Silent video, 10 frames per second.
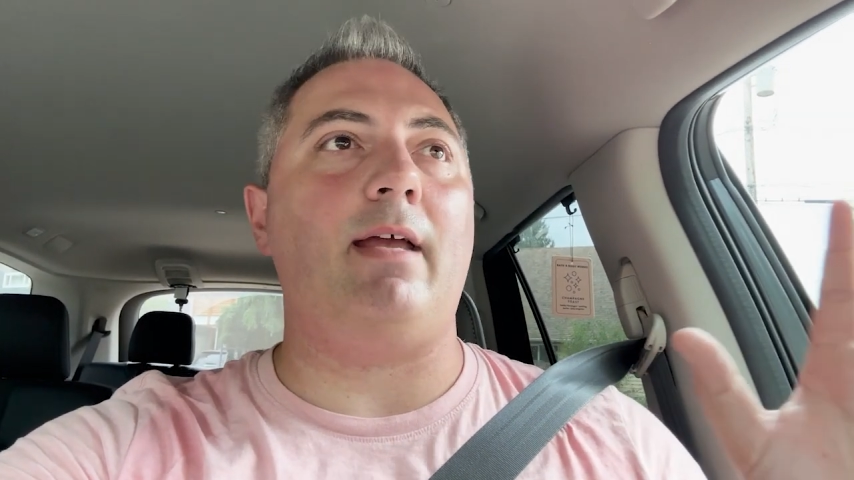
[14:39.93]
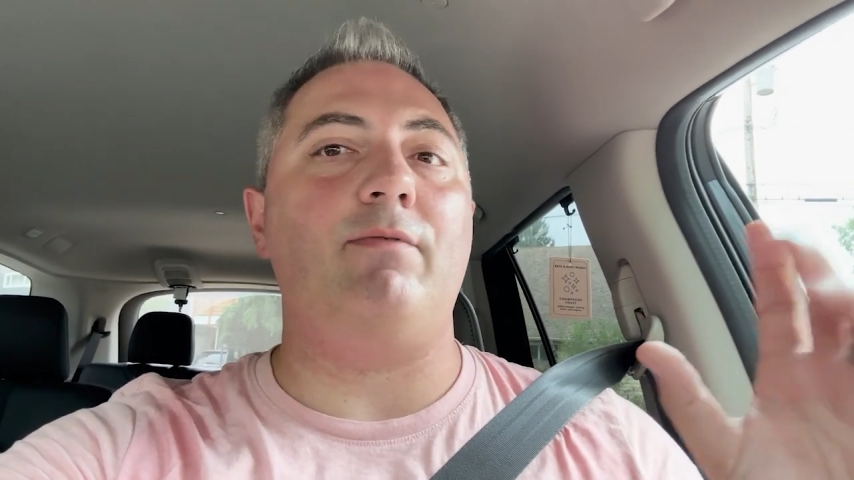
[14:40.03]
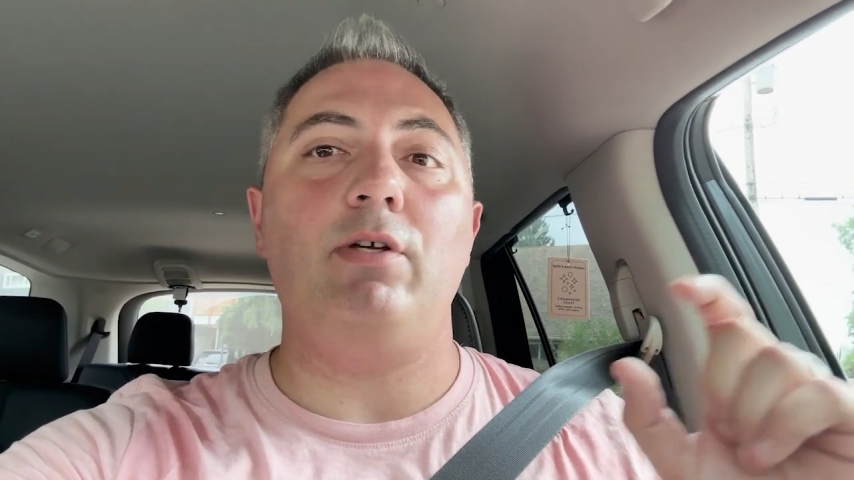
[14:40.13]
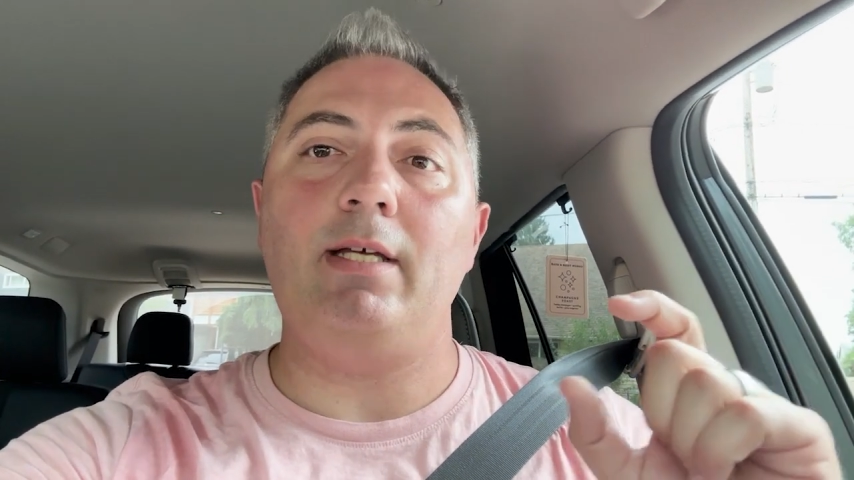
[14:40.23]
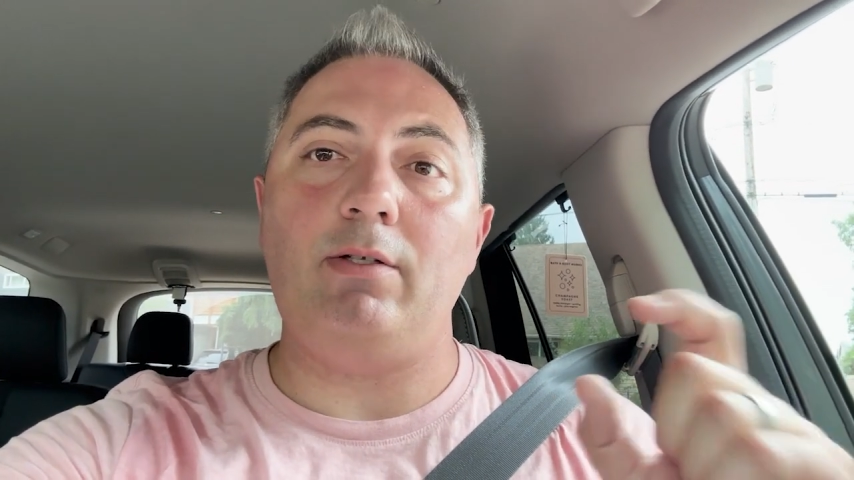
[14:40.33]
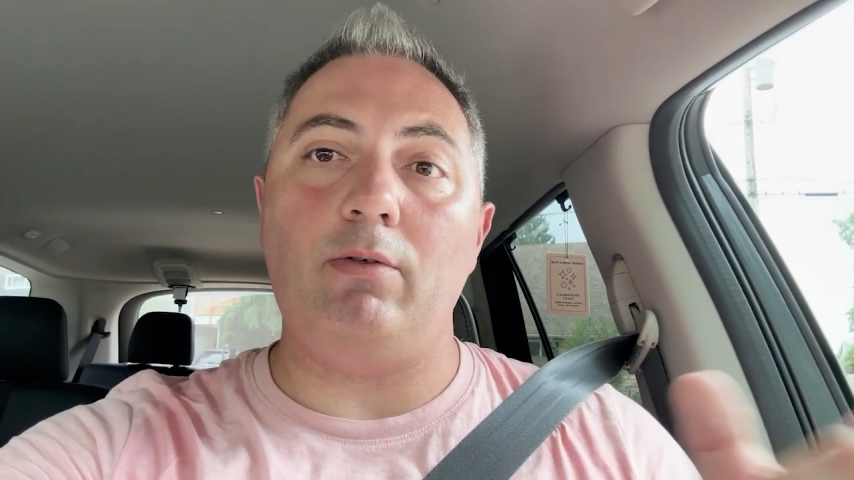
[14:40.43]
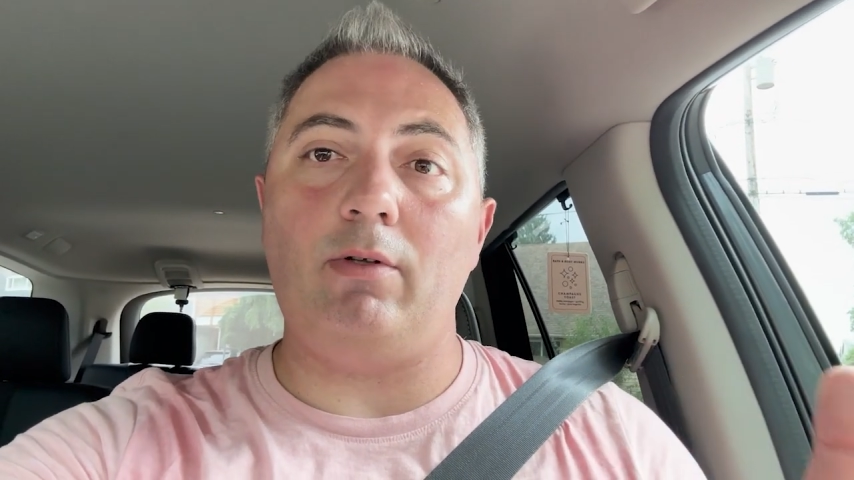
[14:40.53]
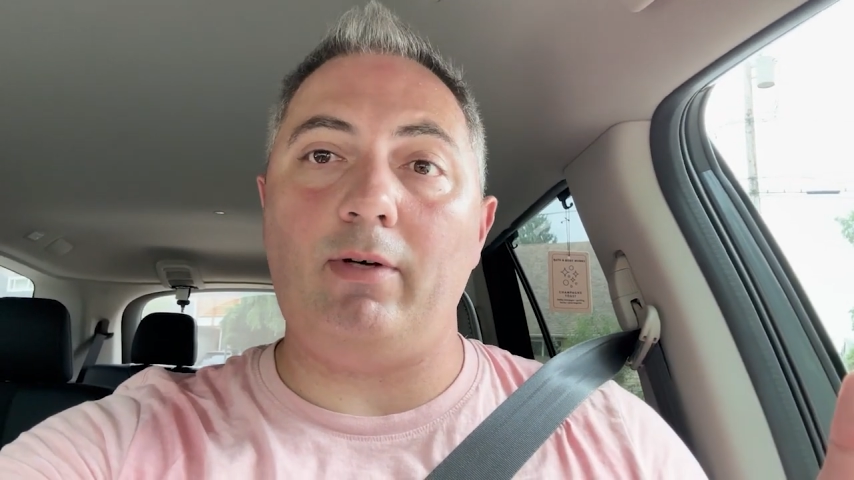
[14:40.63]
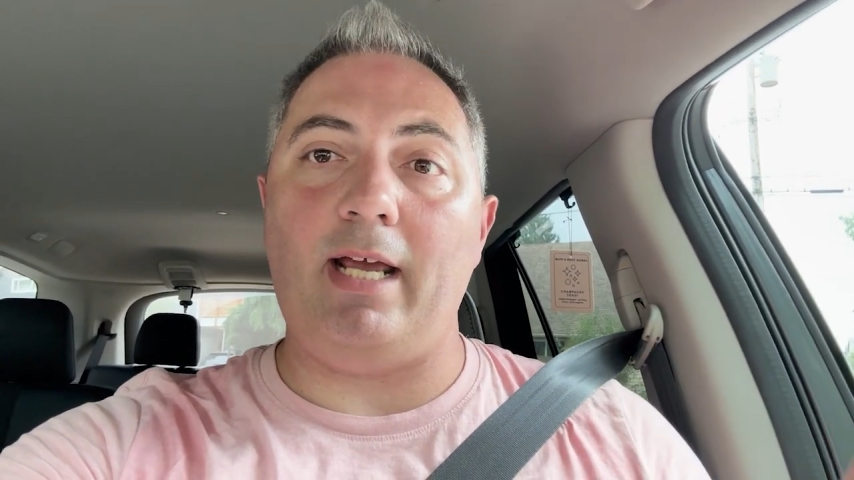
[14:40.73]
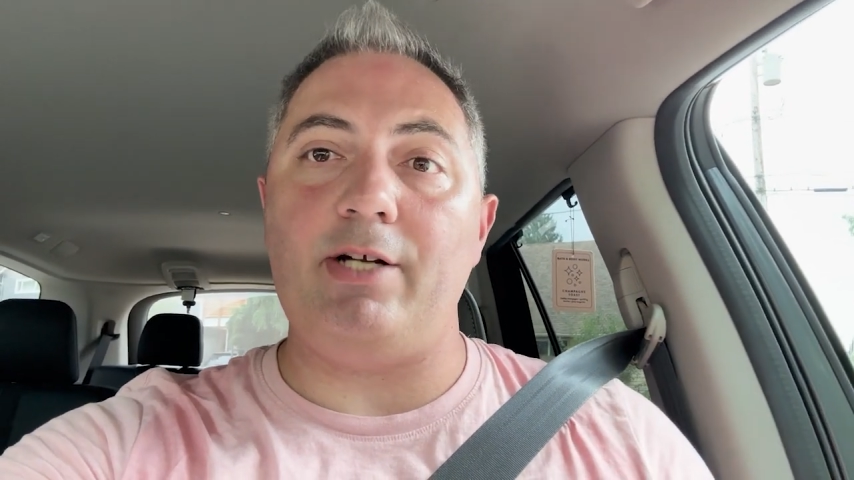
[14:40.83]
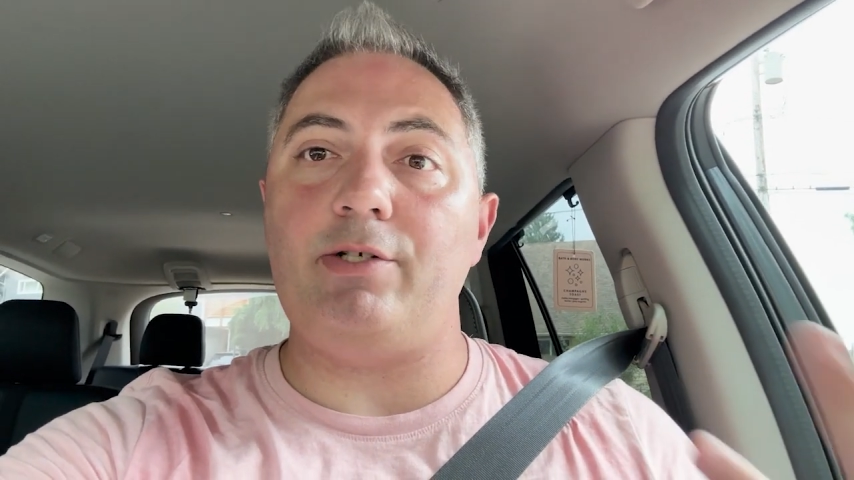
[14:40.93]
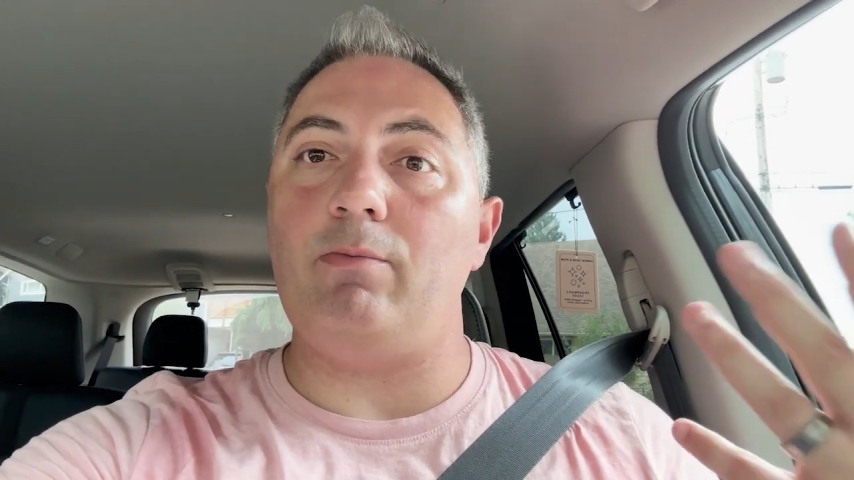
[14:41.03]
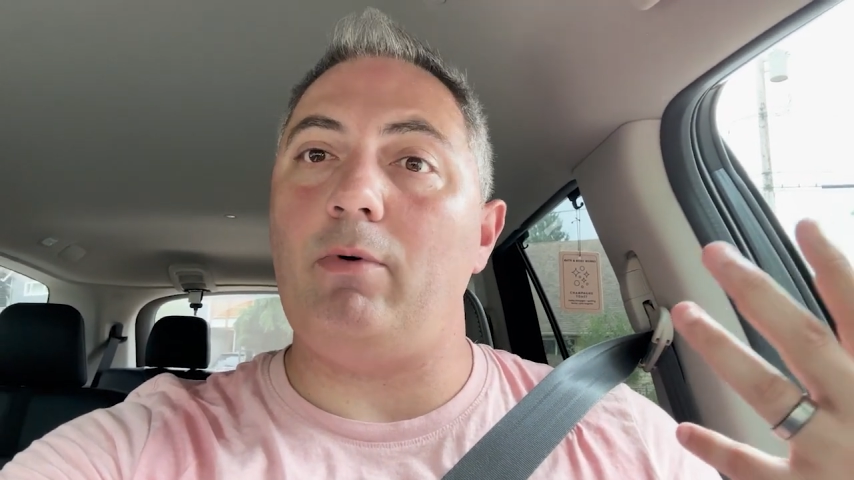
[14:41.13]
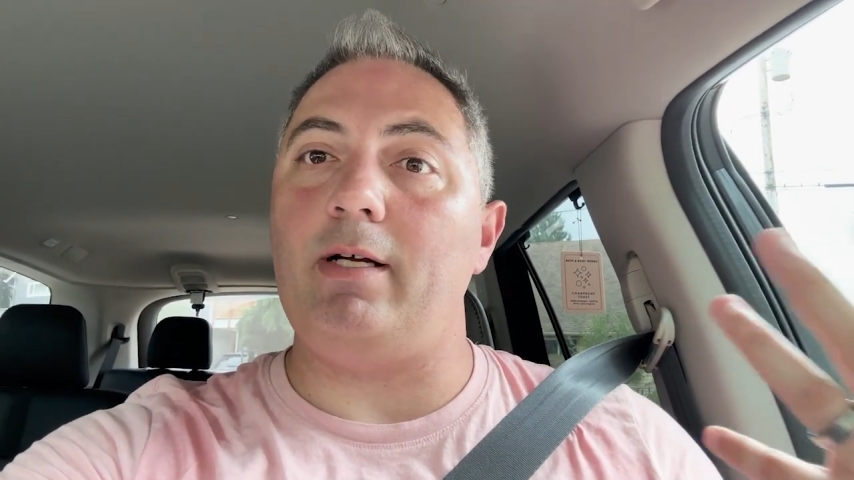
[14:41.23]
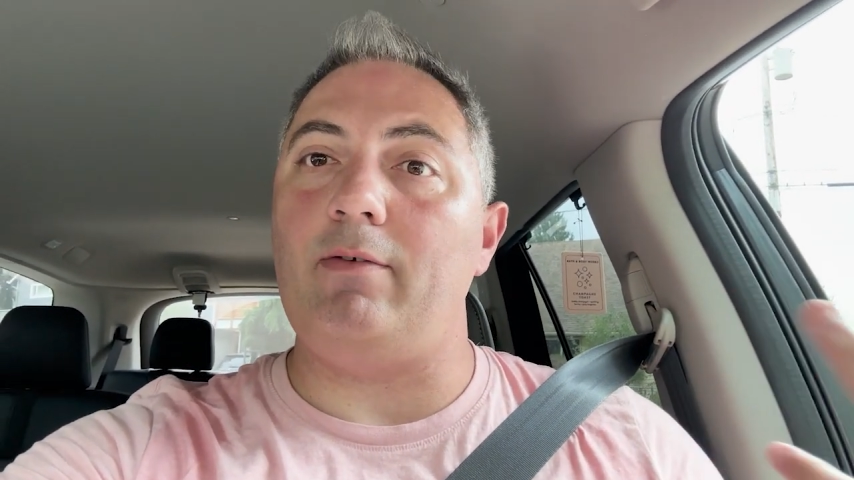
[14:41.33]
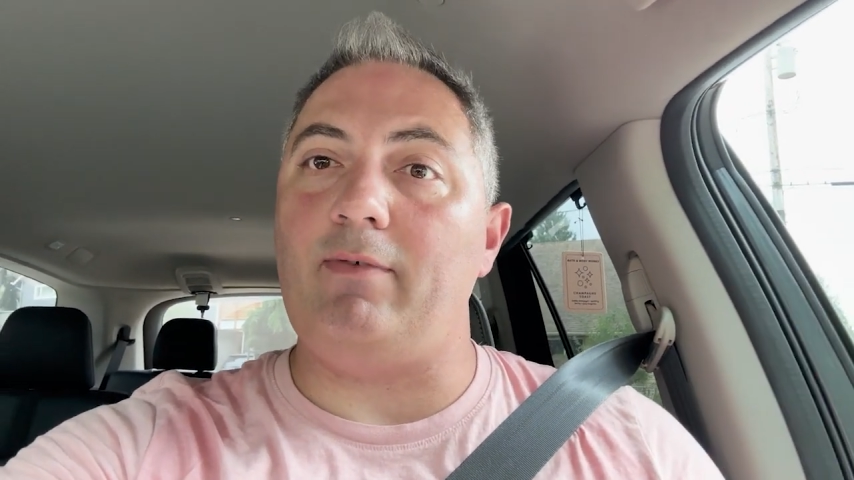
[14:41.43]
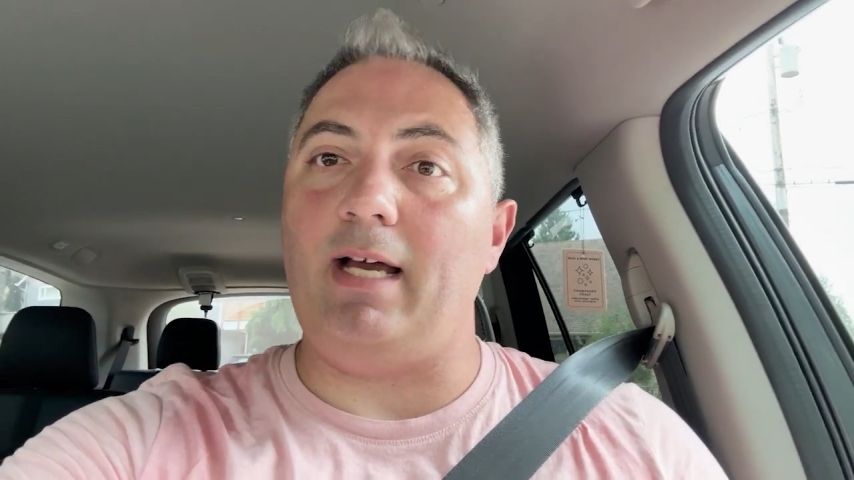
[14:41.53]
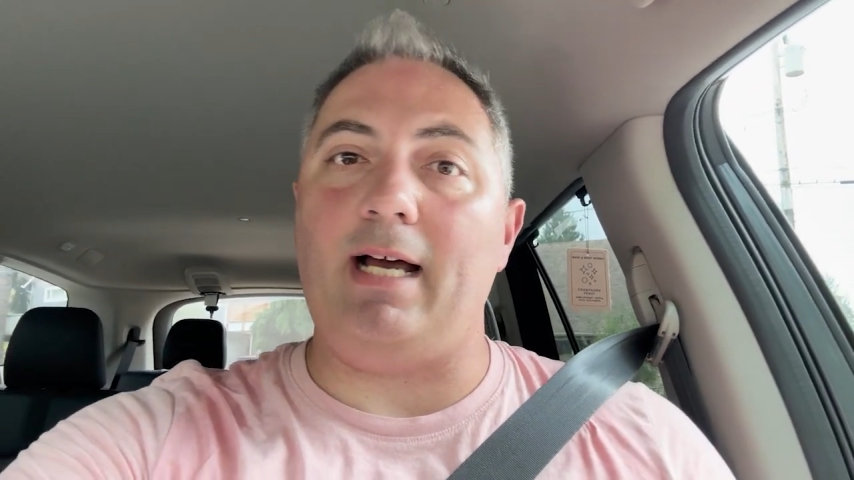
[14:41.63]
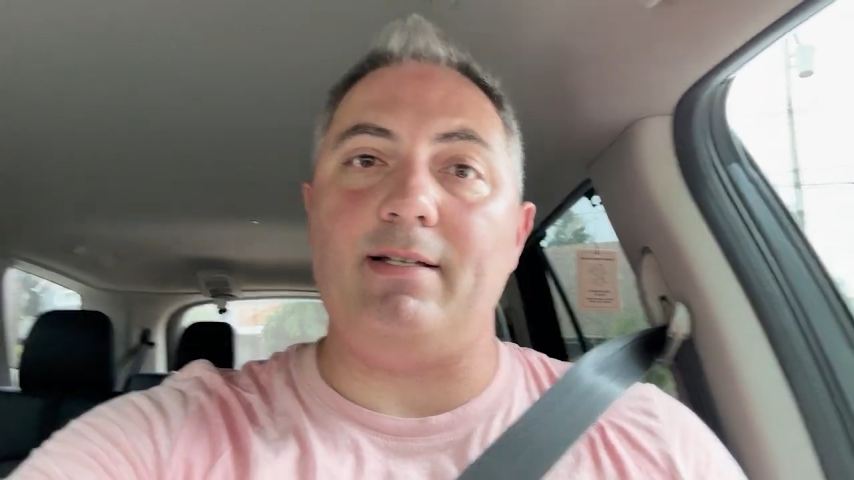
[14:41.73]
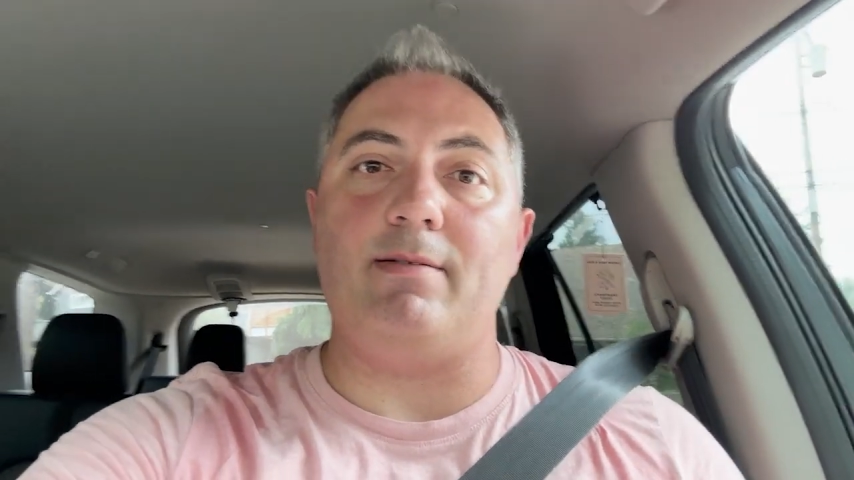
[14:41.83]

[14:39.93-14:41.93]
If you can get to a location where you've got